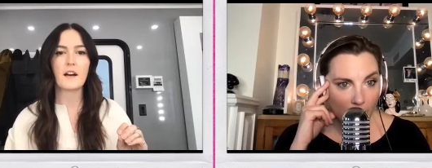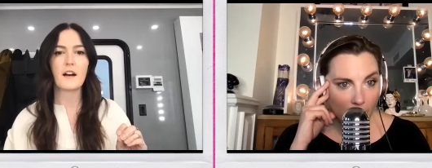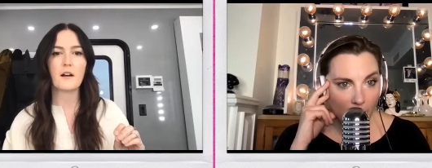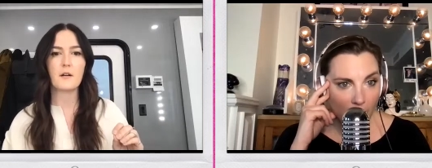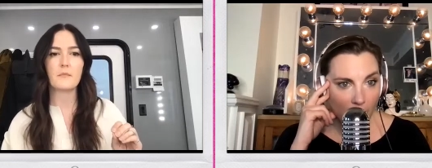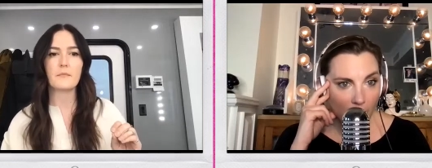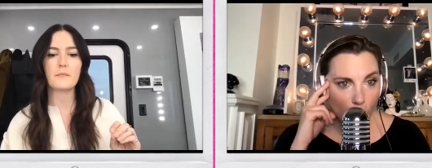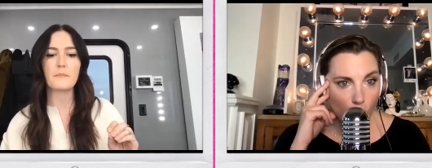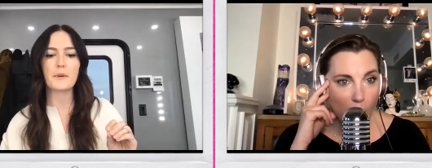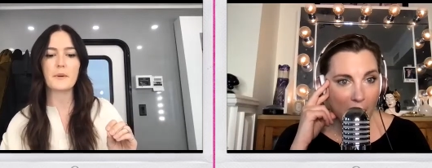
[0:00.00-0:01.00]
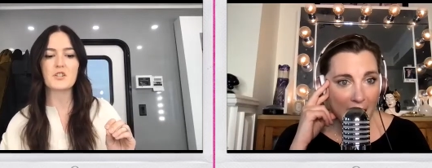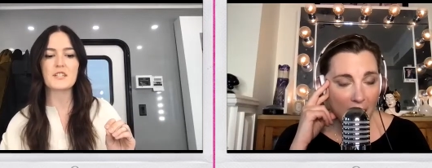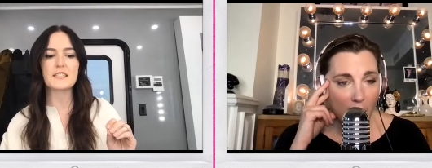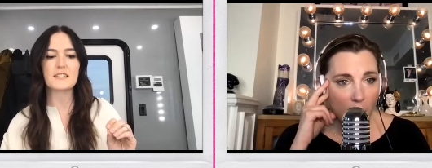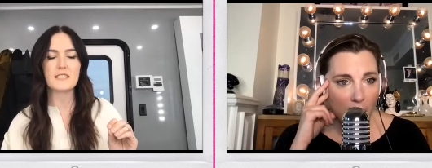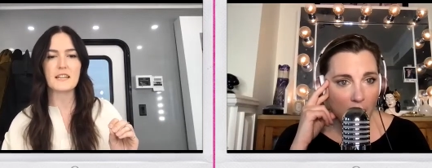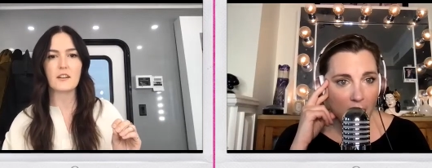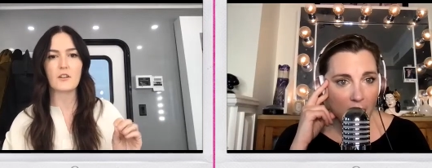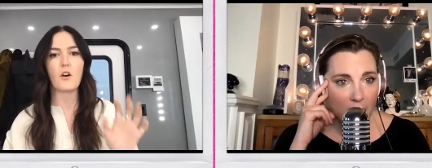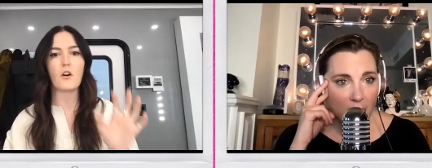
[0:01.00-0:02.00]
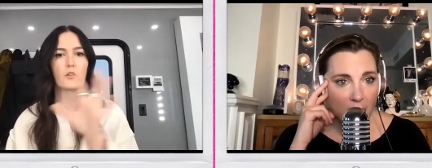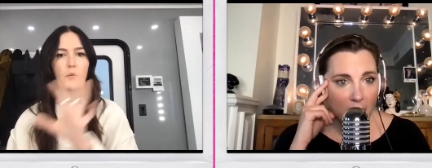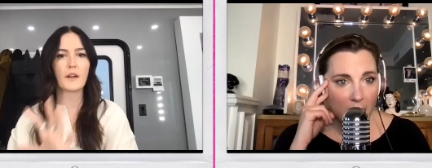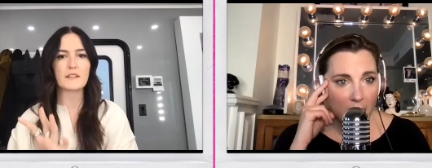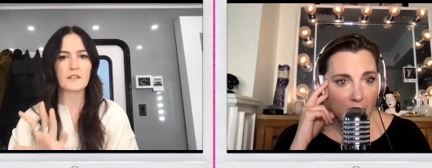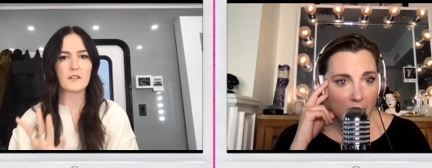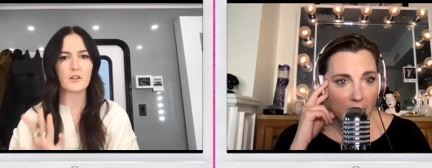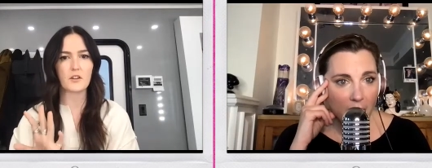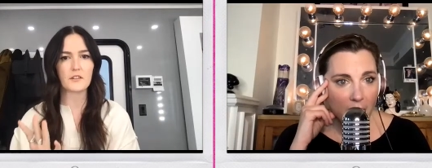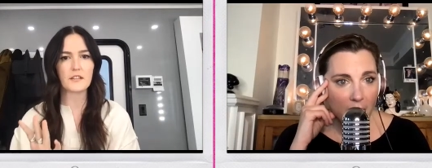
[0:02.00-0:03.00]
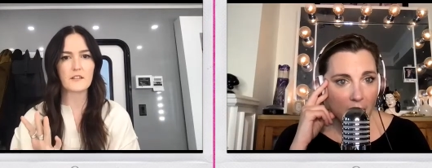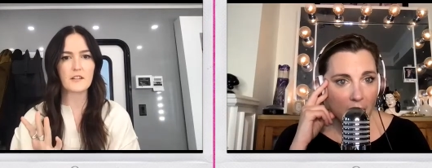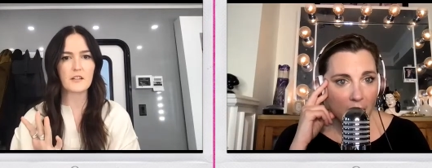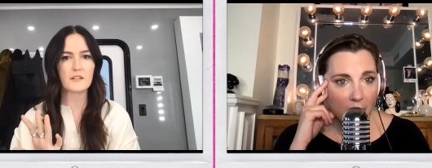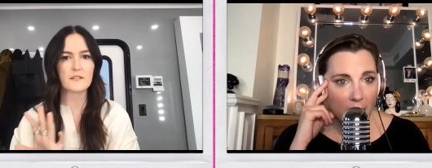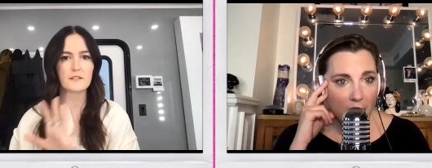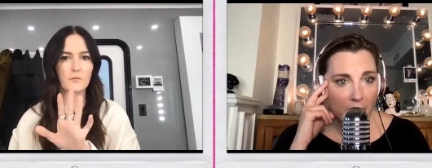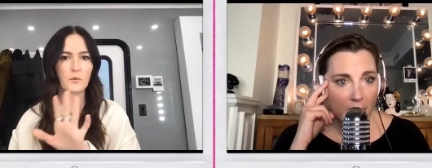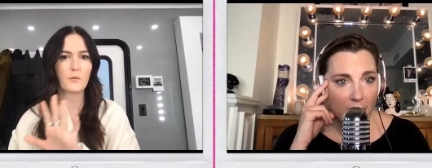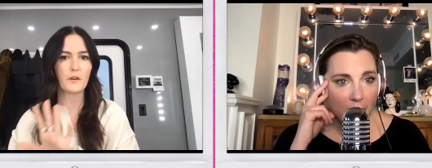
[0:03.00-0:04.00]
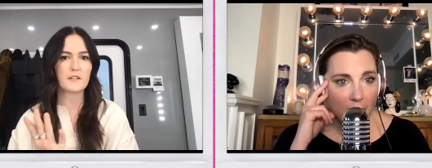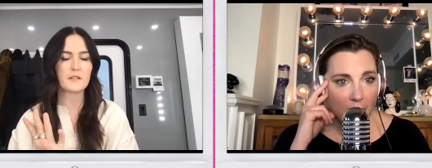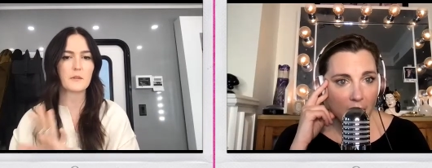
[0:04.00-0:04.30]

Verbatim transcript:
Speaker 1: Um, but wow. she didn't take it all the way to the curly look because we wanted to